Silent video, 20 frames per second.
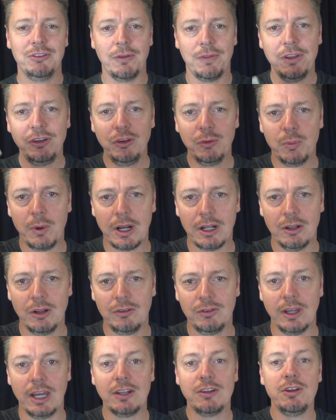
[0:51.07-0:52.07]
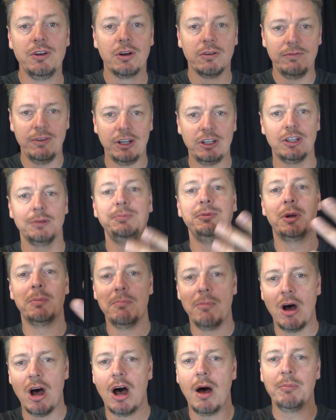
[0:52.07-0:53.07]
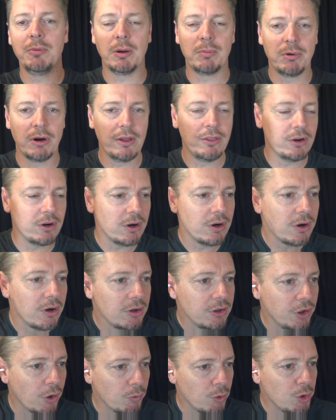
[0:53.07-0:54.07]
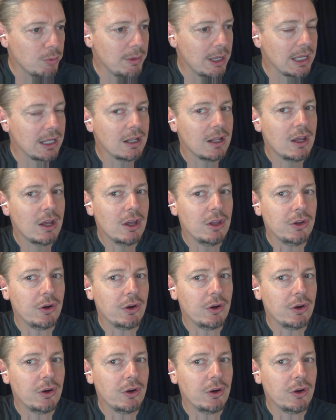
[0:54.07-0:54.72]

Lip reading: So this is what it looks like to your victim, your mom, your brother, your roommate.